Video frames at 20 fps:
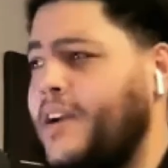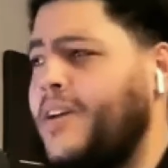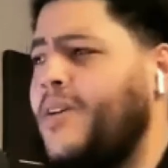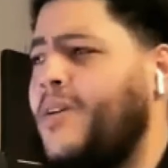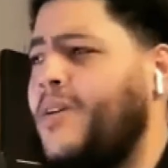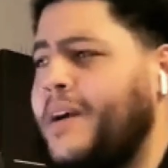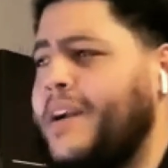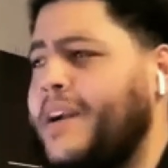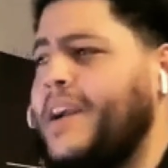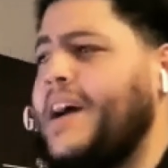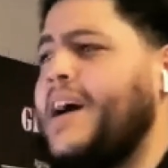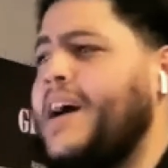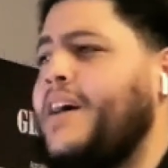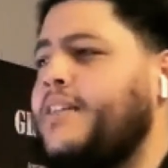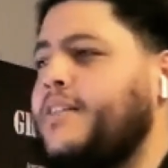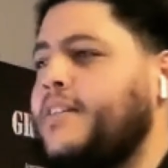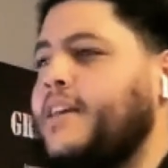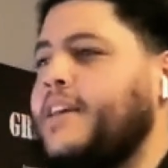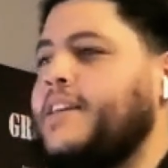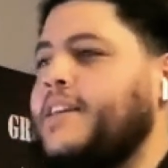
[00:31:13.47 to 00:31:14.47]
like, oh my
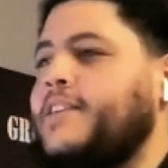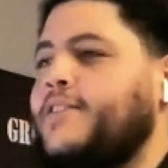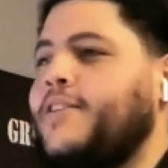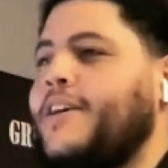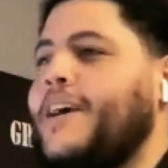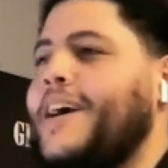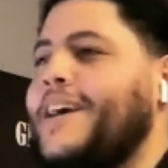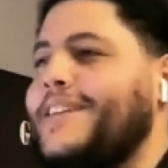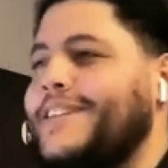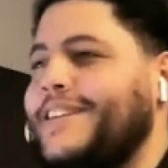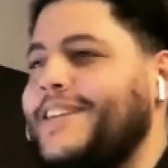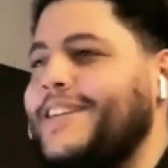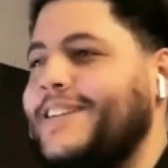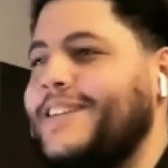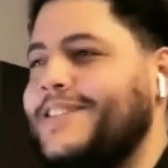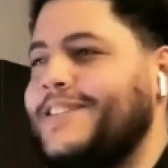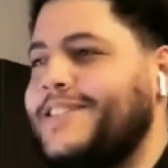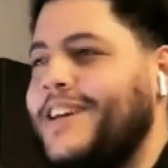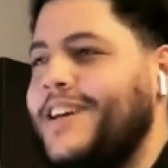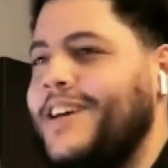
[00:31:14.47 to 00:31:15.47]
god, like your
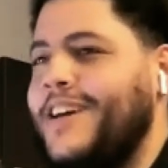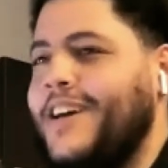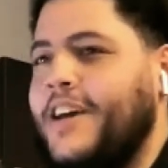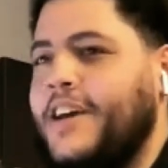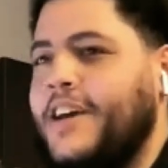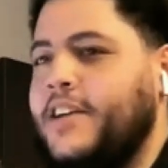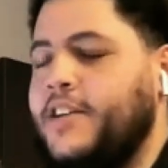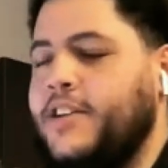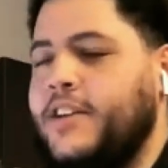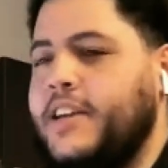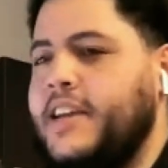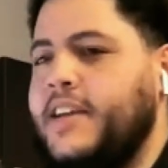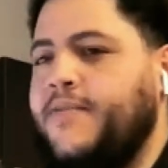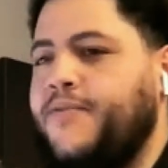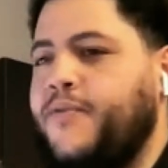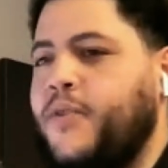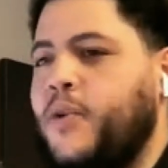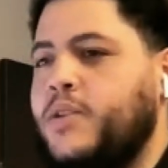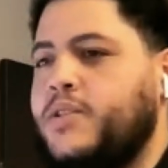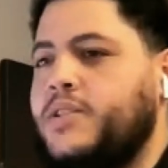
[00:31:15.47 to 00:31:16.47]
ideas, it
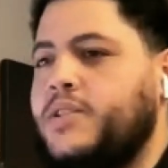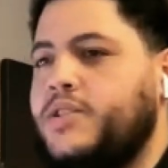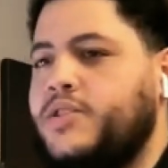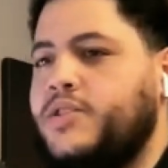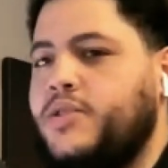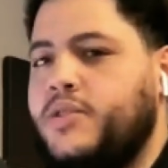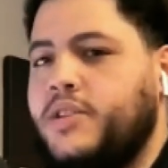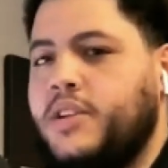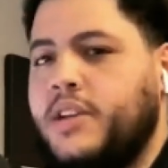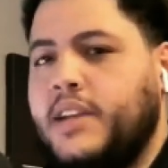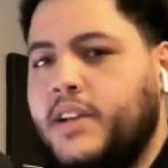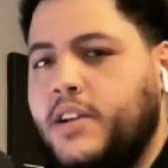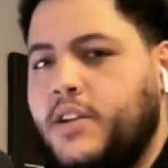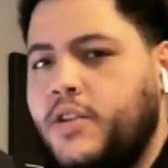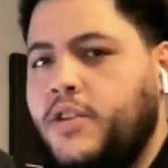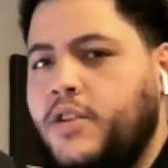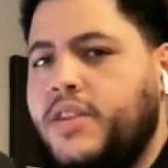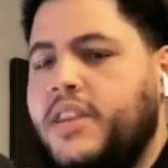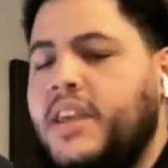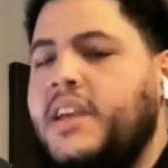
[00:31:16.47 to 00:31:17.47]
forces you to
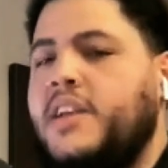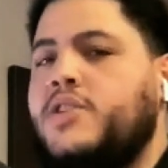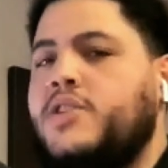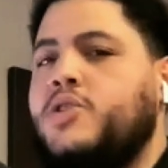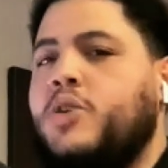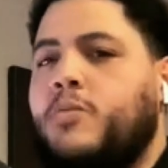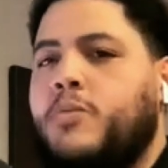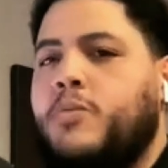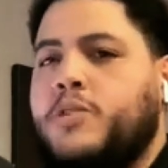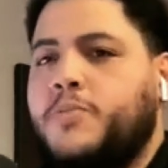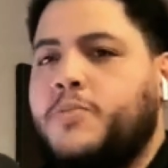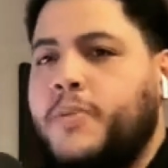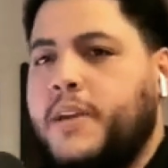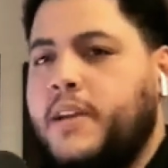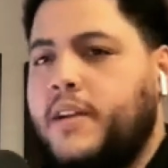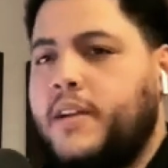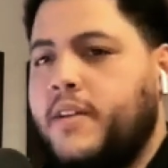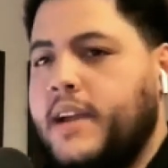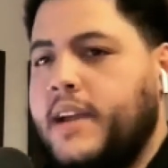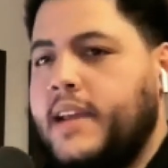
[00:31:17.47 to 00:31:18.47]
think so much
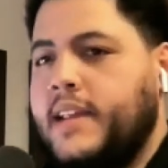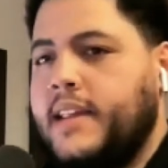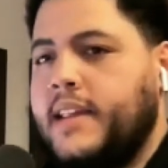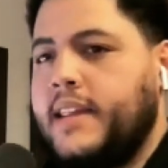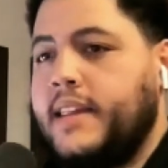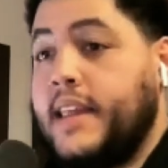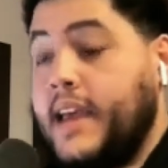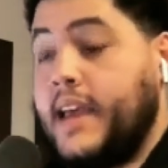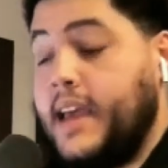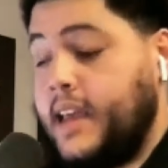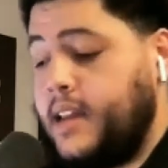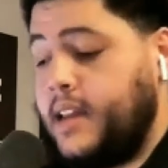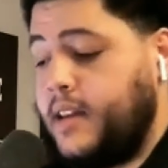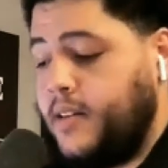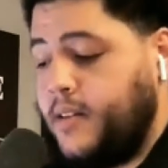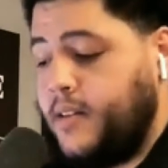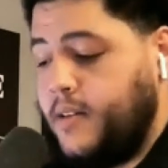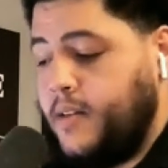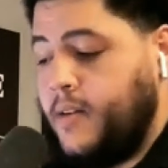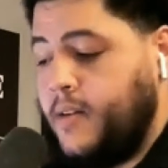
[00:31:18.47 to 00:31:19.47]
bigger. And
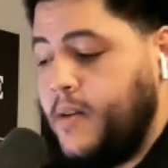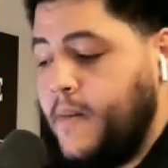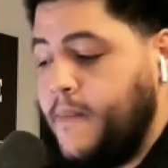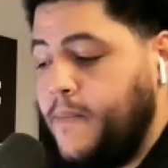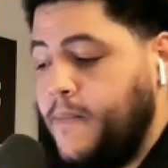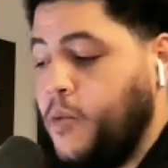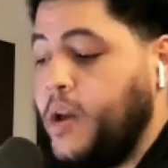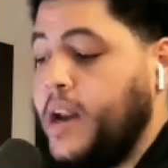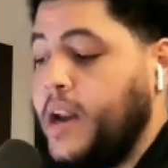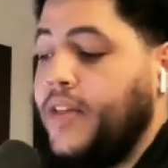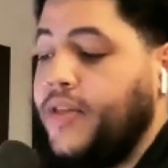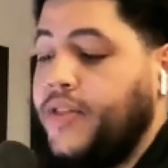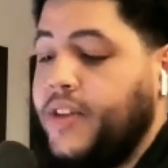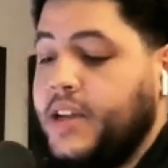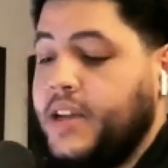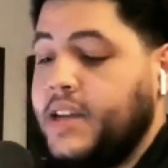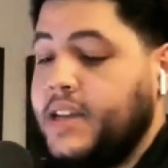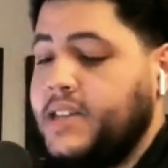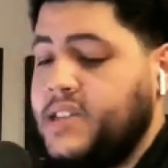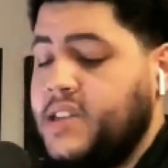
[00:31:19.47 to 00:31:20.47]
then what I
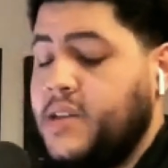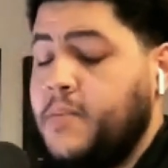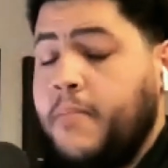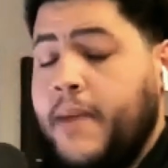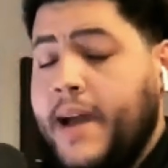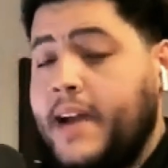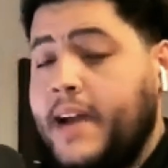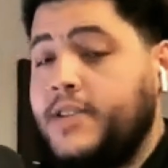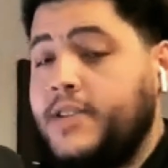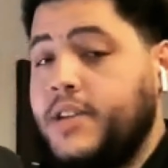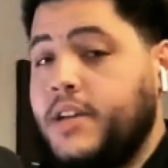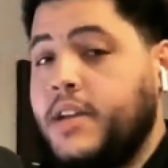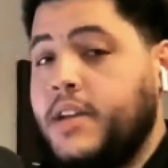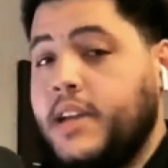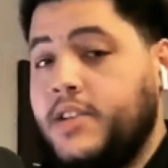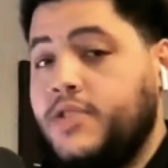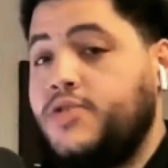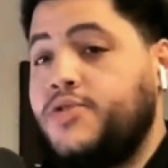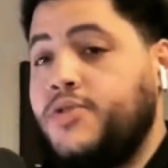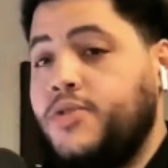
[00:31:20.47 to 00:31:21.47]
think is the magic
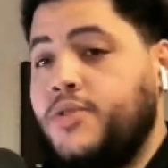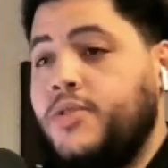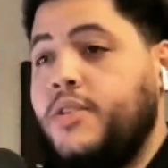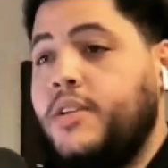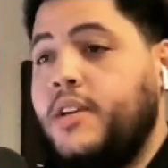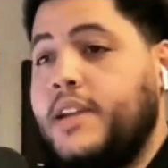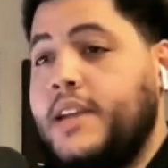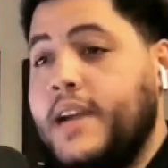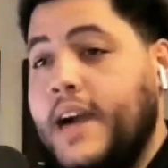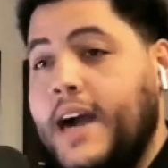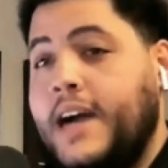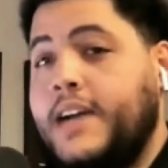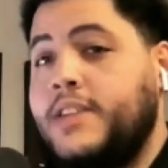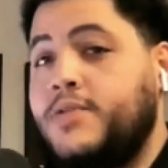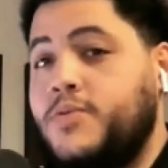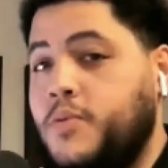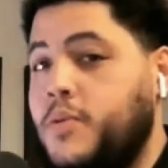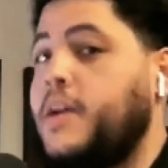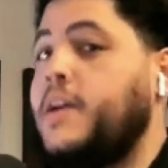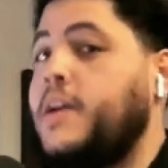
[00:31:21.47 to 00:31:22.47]
and truly
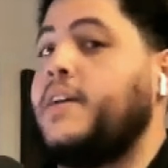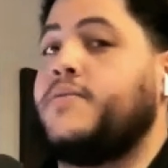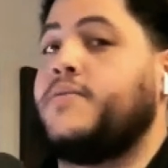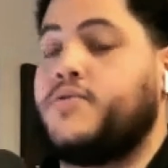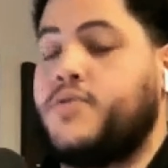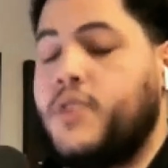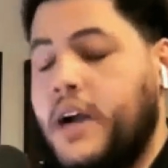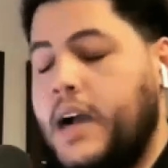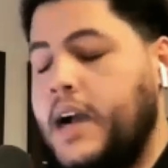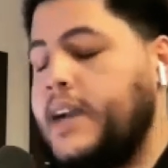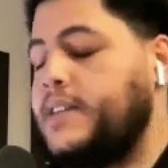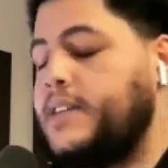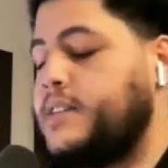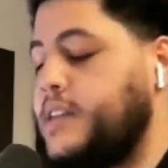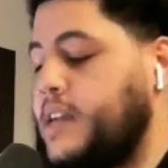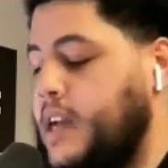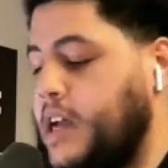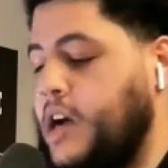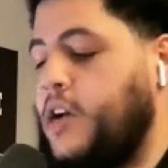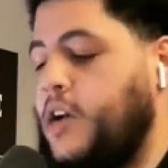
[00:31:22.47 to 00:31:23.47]
God's way of trying
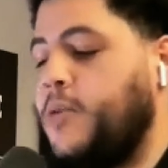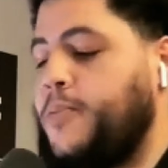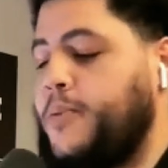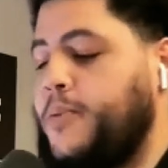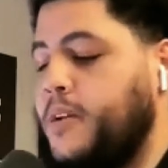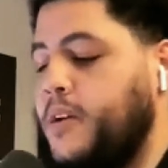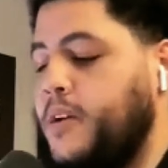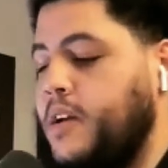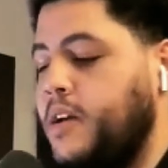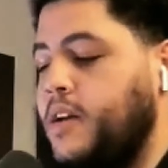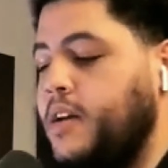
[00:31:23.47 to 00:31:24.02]
to help